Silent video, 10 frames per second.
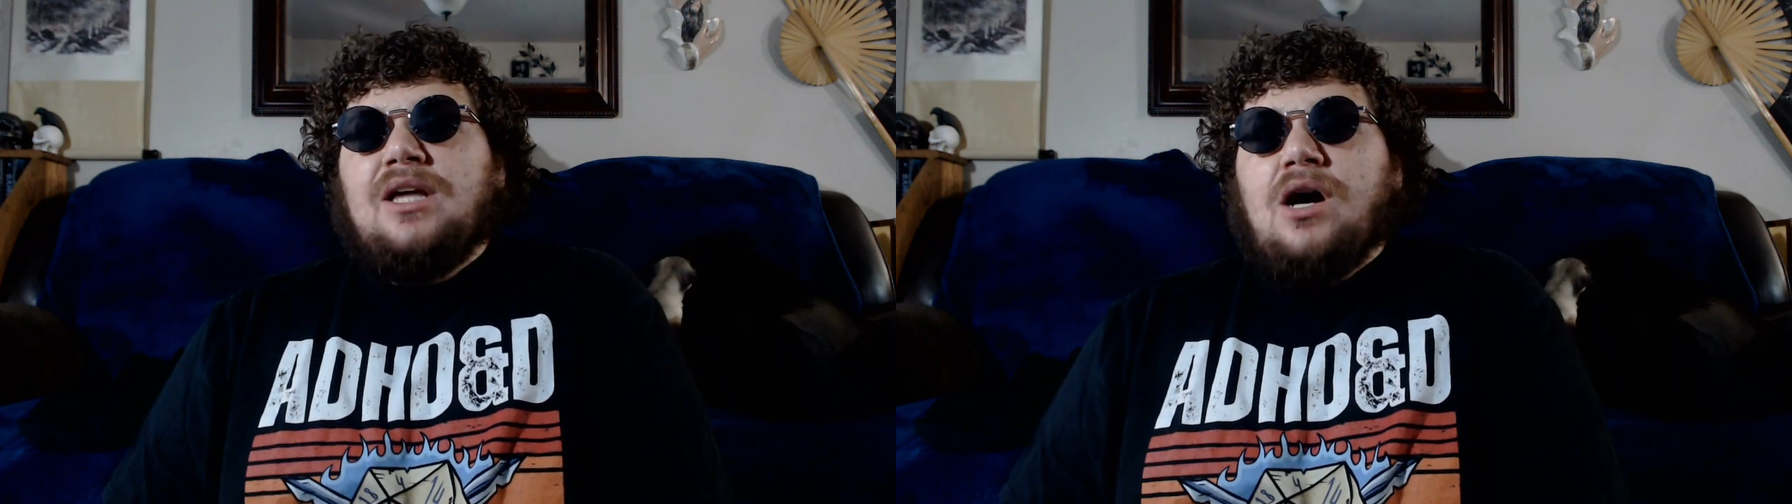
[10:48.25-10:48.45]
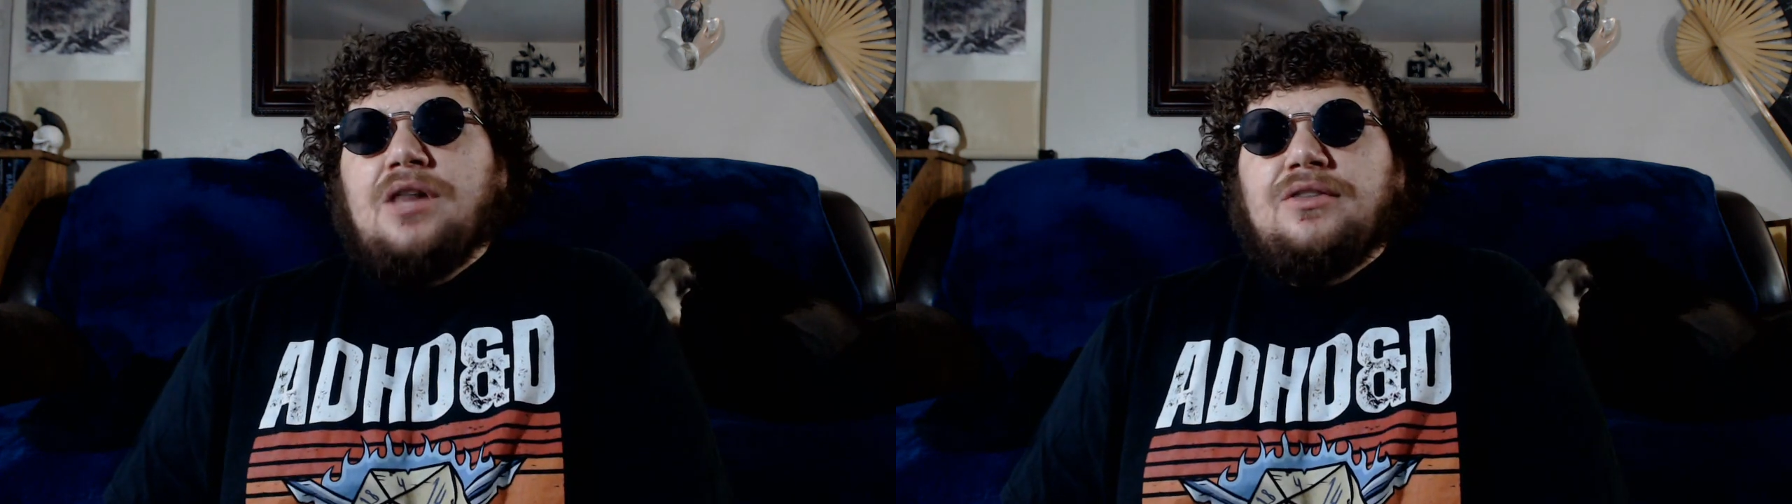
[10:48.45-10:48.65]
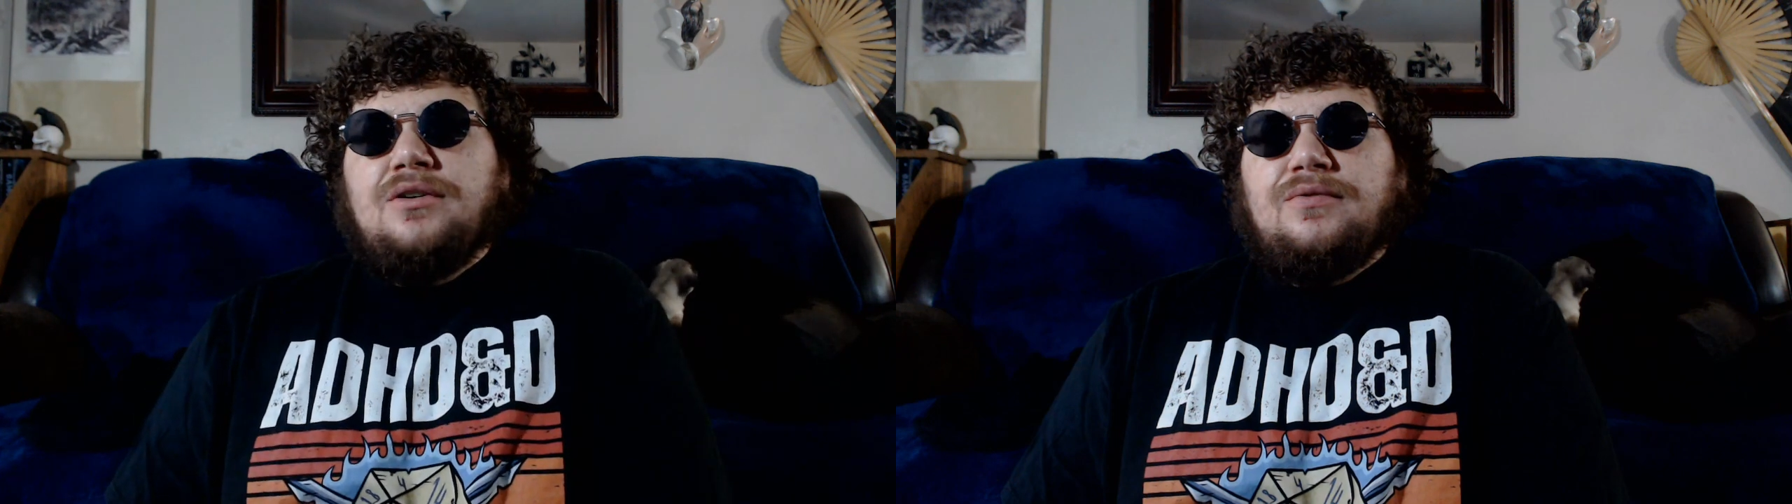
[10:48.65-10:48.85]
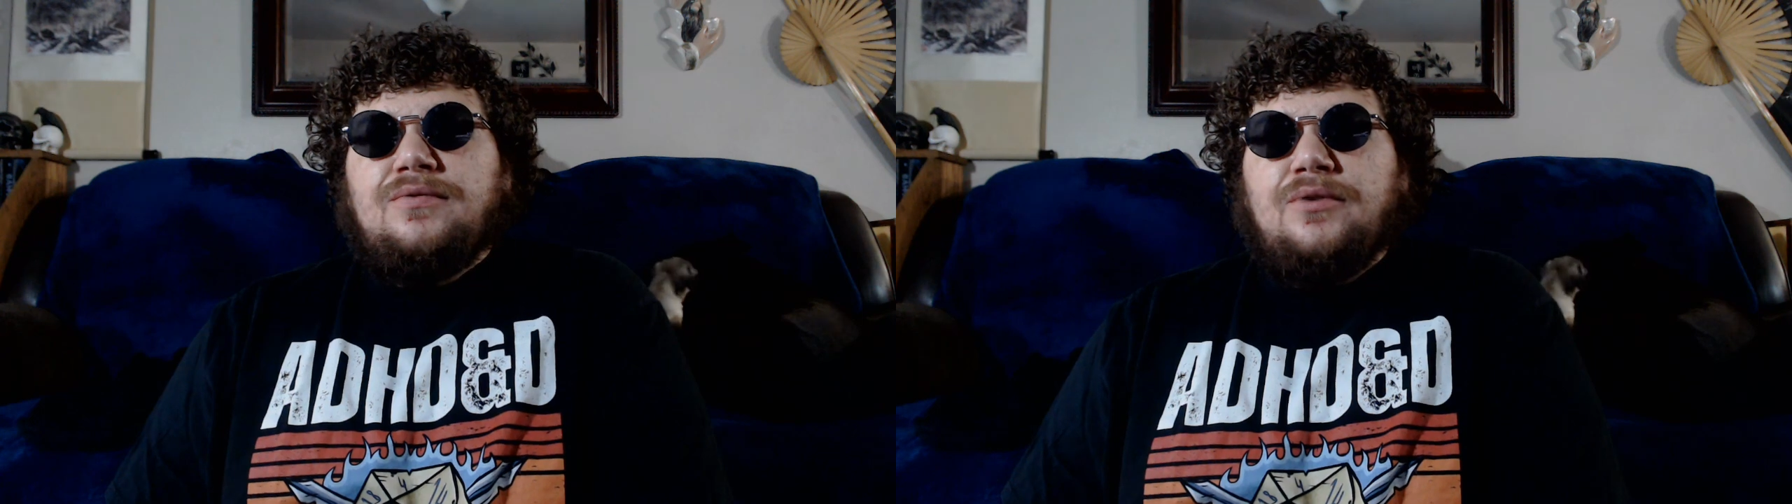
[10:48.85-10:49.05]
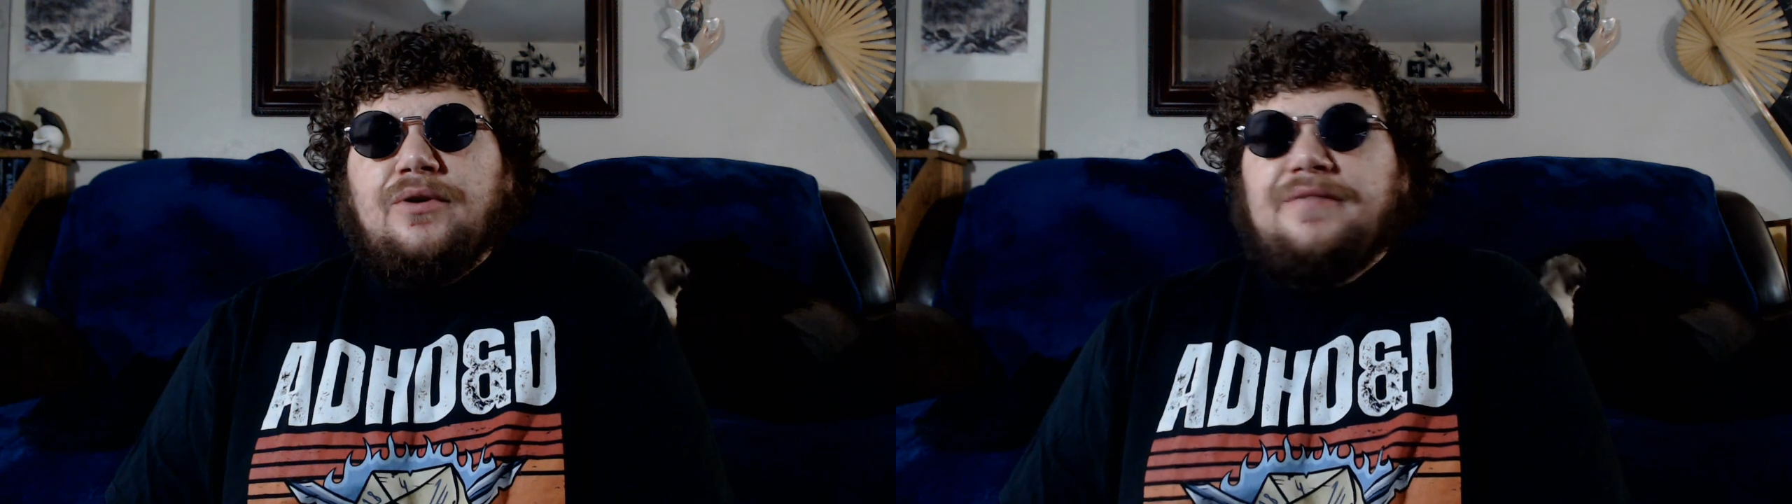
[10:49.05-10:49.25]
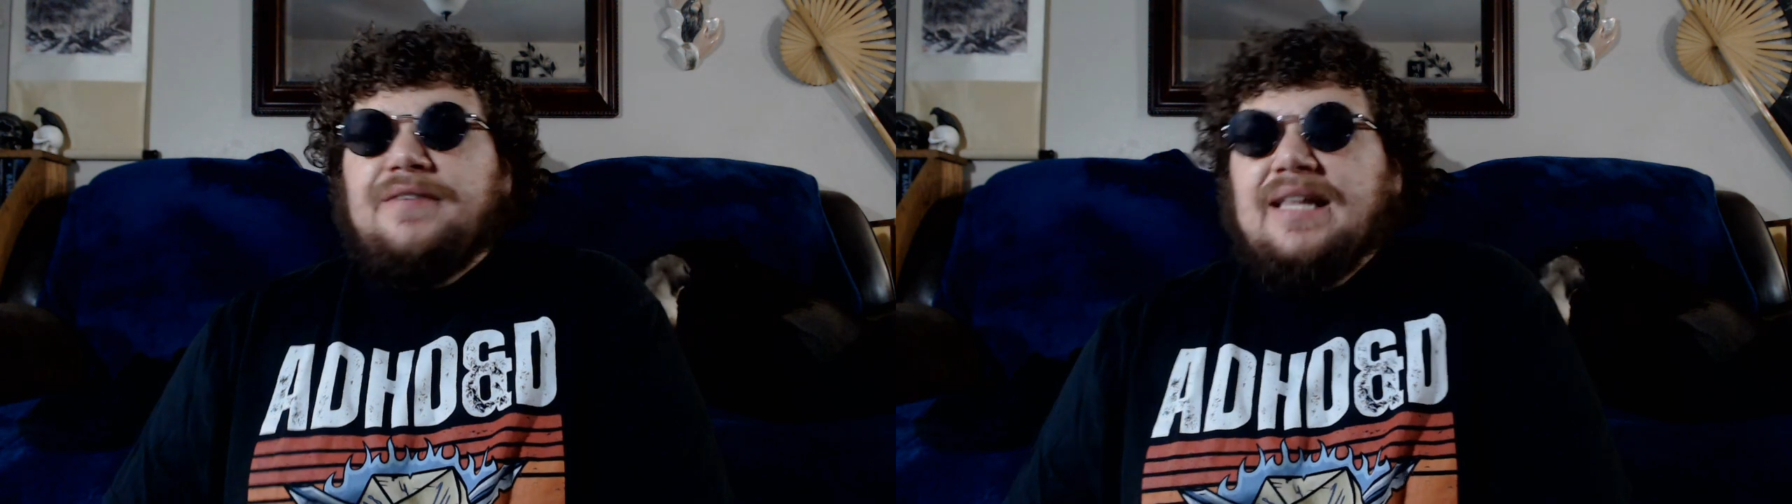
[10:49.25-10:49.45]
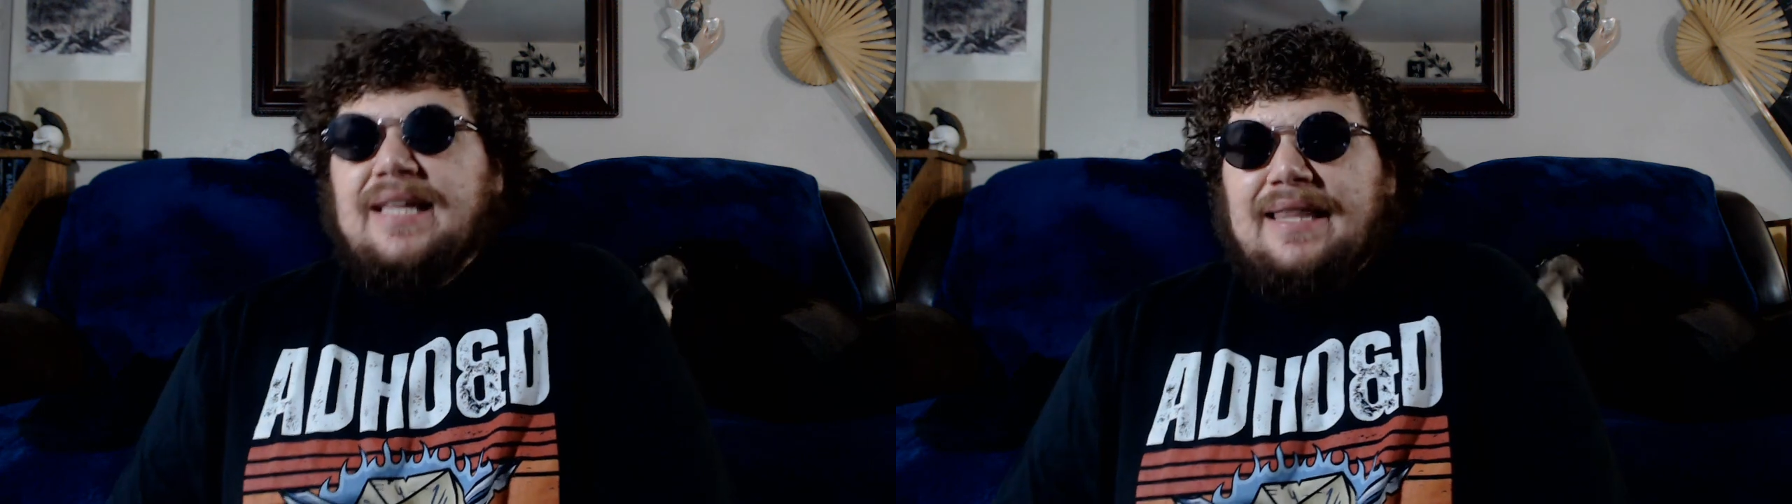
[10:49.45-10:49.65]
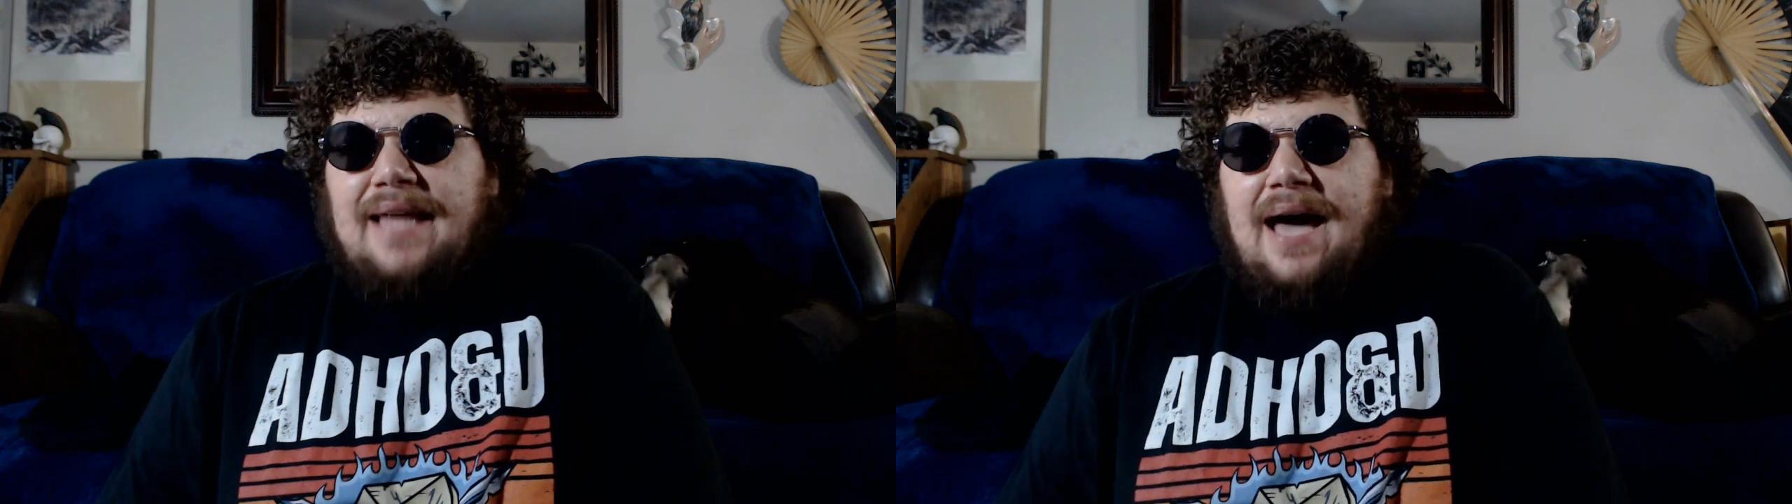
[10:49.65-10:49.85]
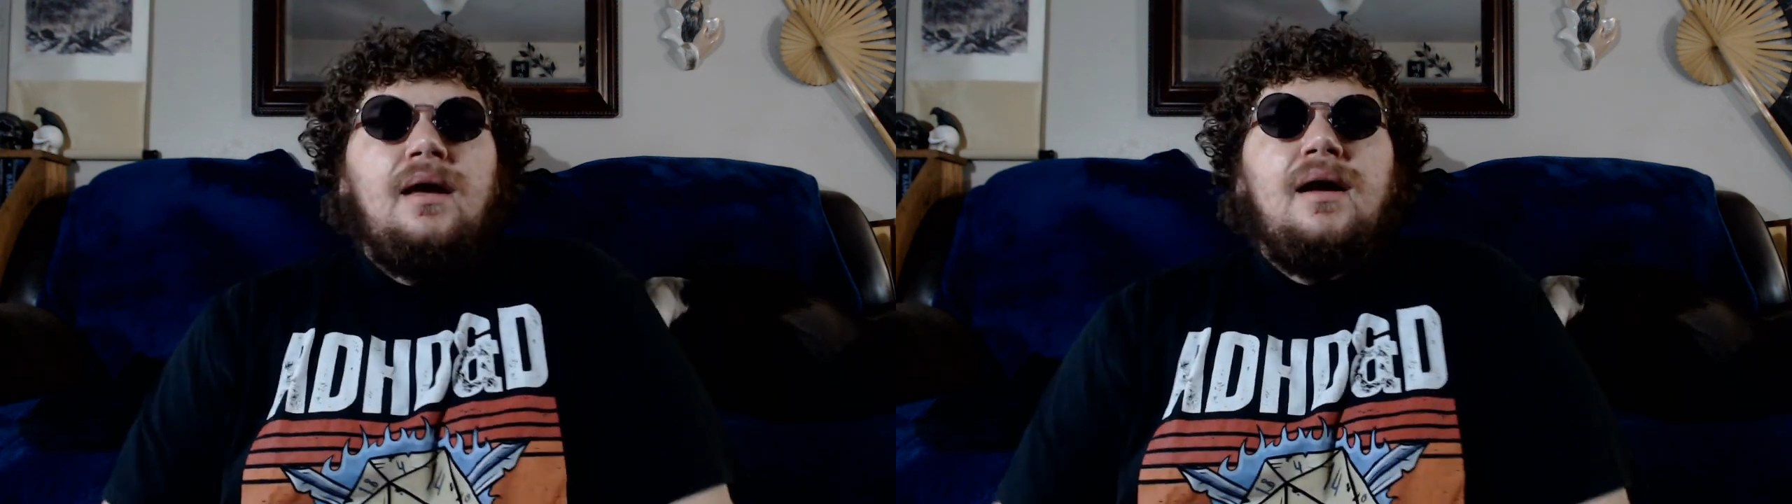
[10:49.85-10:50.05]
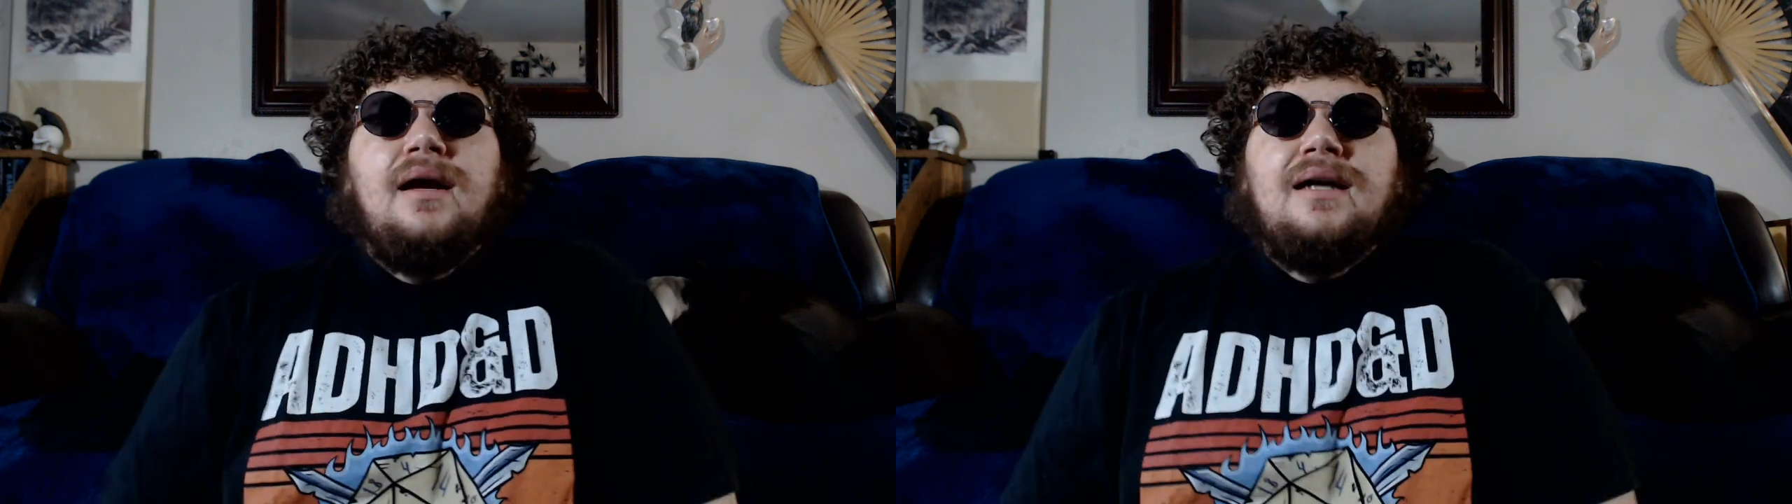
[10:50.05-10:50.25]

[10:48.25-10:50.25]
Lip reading: author for feeling that,